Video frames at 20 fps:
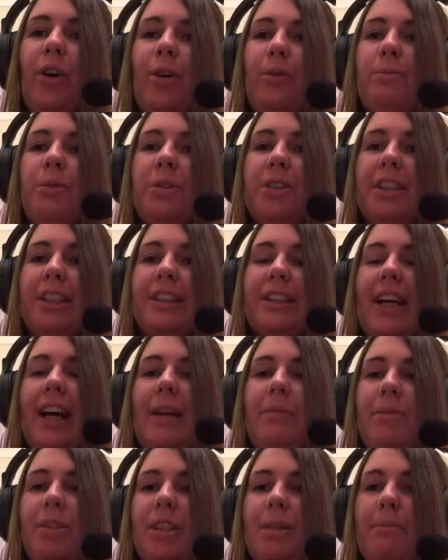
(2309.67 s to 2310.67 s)
almost at
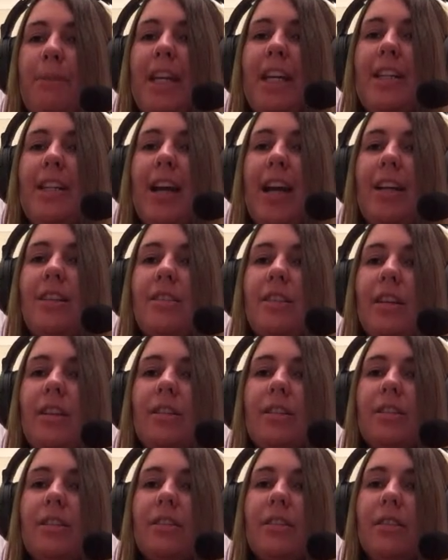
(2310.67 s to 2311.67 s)
times the
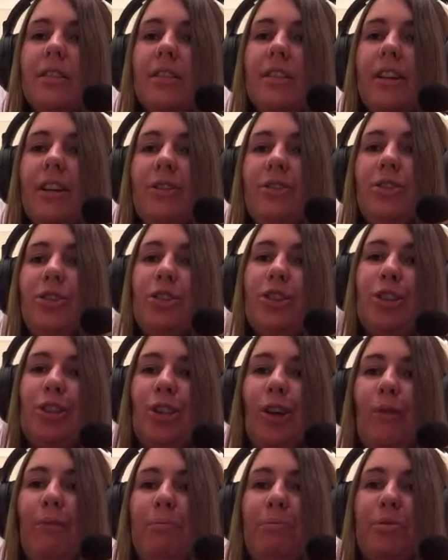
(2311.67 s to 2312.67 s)
mediator, and just to
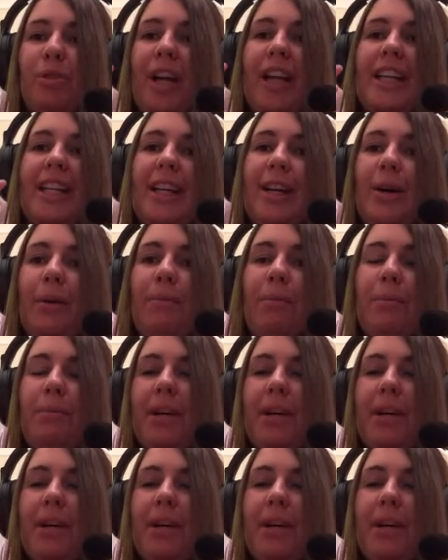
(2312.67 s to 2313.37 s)
sort of break it up a